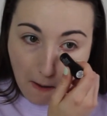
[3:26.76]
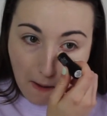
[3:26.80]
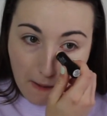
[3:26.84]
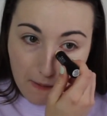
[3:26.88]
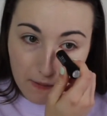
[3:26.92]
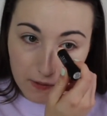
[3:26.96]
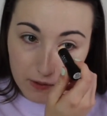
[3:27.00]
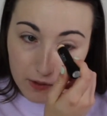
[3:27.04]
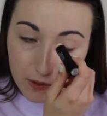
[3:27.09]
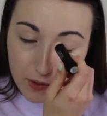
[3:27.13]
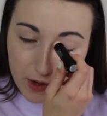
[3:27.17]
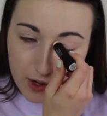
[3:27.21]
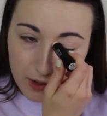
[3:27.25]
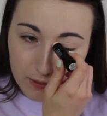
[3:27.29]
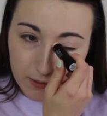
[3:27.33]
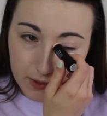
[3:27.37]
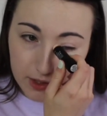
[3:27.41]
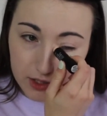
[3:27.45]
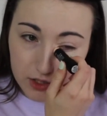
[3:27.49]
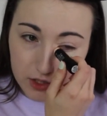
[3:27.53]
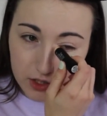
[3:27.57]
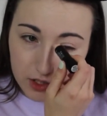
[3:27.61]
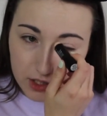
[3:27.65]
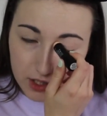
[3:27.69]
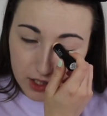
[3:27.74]
I don't know how
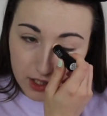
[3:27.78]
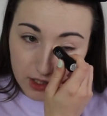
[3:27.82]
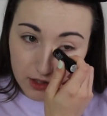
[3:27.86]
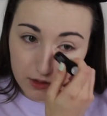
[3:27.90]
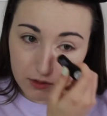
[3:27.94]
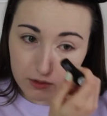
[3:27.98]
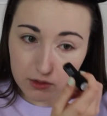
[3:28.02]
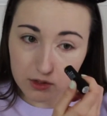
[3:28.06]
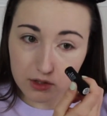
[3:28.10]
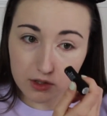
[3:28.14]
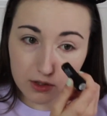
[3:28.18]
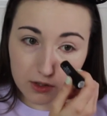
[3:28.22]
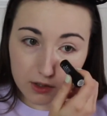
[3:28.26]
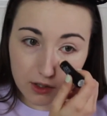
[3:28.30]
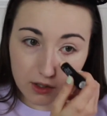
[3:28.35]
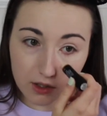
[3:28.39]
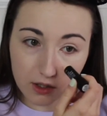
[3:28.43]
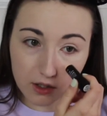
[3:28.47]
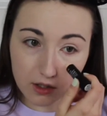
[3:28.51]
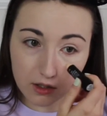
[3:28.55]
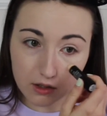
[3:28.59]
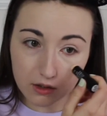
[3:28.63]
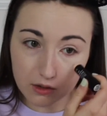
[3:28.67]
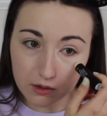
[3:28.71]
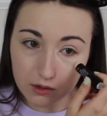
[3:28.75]
much to use,
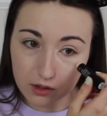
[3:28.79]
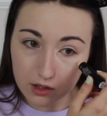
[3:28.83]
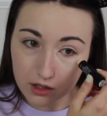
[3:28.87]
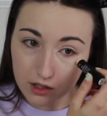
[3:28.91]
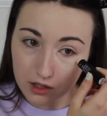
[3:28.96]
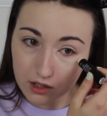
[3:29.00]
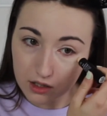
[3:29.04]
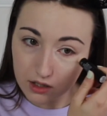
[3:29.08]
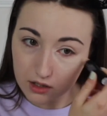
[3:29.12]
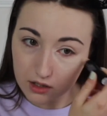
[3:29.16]
so